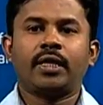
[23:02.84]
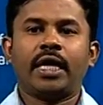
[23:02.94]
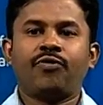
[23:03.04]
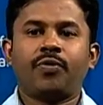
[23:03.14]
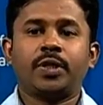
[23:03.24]
the
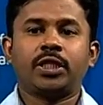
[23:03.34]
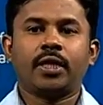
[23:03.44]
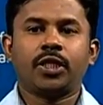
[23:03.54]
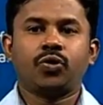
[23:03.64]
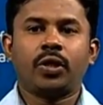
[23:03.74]
information
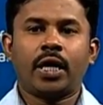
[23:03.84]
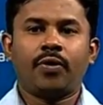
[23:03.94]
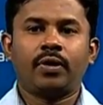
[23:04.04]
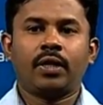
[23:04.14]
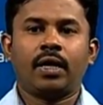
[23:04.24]
that you have
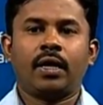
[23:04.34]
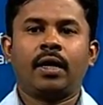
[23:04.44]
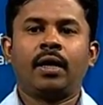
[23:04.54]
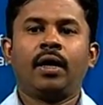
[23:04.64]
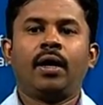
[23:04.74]
in the
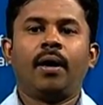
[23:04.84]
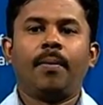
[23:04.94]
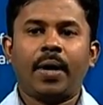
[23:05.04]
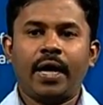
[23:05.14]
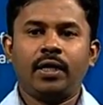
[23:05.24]

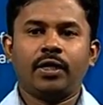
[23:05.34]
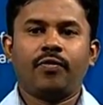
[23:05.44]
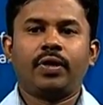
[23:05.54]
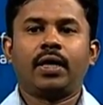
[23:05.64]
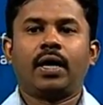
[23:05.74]
mind
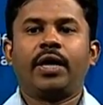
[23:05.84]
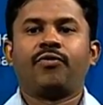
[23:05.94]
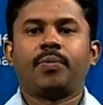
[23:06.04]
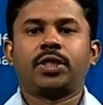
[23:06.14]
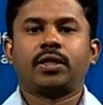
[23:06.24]
with the
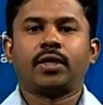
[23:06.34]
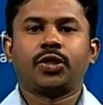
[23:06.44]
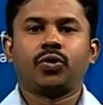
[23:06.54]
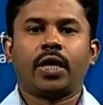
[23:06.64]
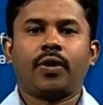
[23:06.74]
information that
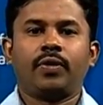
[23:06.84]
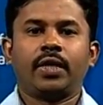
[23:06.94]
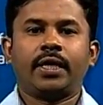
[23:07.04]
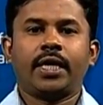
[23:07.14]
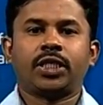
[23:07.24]
you have in the
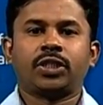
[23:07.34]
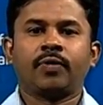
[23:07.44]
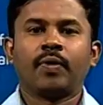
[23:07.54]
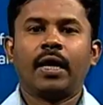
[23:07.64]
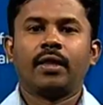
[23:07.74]
text.
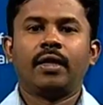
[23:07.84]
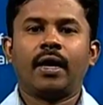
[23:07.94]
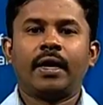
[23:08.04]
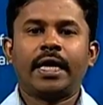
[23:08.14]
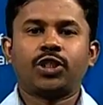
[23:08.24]

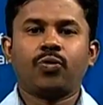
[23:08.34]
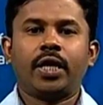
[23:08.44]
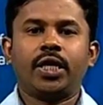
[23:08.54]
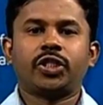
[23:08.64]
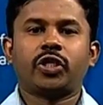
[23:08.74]
The next one
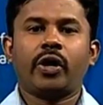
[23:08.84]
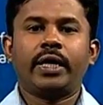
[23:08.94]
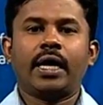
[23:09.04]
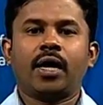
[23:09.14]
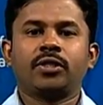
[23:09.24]
is
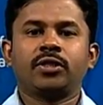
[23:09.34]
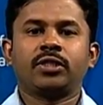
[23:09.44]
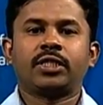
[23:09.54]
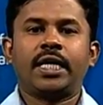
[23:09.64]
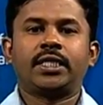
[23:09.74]
drawing
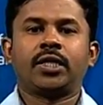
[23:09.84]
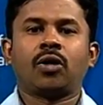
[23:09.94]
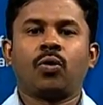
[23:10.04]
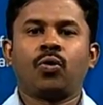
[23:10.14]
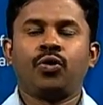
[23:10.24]
unstated
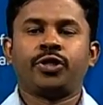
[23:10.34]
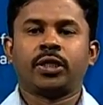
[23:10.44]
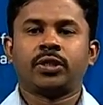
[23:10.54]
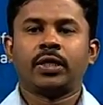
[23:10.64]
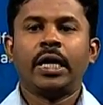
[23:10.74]

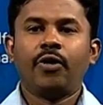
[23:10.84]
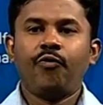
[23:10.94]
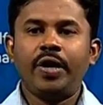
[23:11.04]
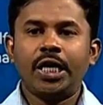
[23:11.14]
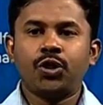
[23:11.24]
conclusions.
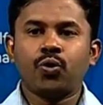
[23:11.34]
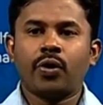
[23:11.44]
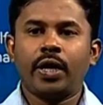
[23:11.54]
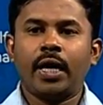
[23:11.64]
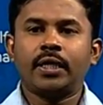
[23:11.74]
We need to
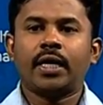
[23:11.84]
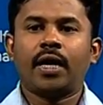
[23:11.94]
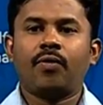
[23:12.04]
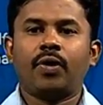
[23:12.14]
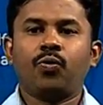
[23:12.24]
create
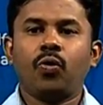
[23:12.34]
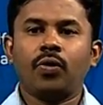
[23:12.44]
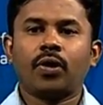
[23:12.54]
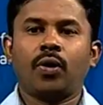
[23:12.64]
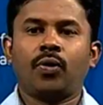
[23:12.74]
our
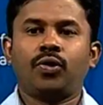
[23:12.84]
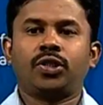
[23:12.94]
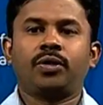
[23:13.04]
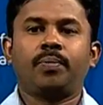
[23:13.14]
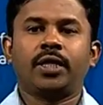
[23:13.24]
own
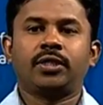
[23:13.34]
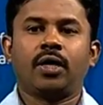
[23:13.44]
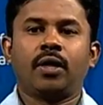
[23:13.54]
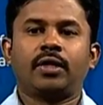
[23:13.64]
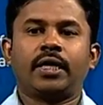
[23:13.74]
conclusion based
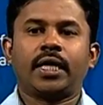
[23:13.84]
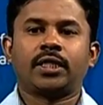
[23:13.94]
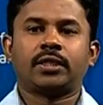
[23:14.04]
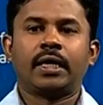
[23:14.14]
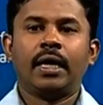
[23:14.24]
on the text.